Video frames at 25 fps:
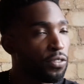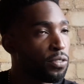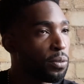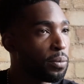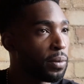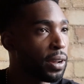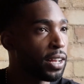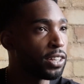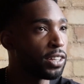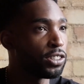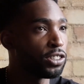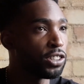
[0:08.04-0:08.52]

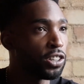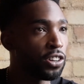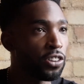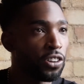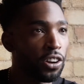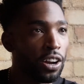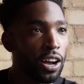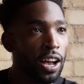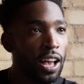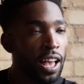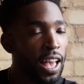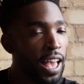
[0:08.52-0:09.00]
over from
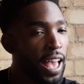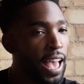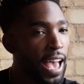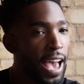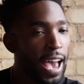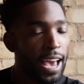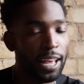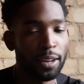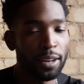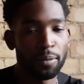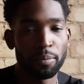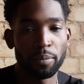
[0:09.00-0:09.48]
Nigeria,
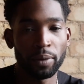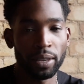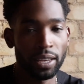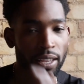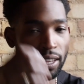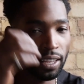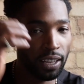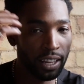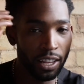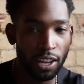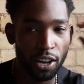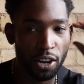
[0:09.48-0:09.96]
had
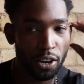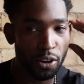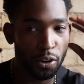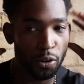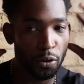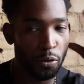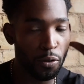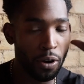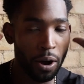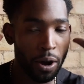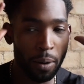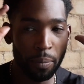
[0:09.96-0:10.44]
me,
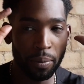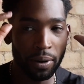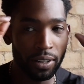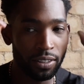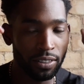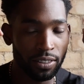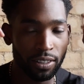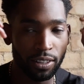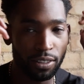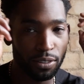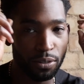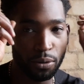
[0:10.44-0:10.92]
grew
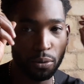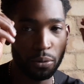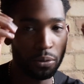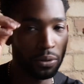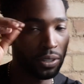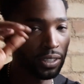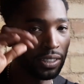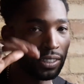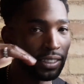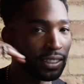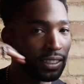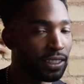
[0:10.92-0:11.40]
up listening
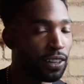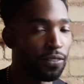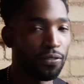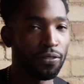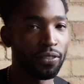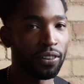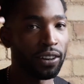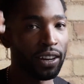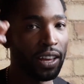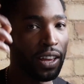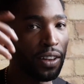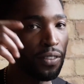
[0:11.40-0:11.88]
to all these
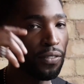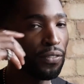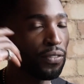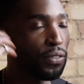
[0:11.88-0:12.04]
different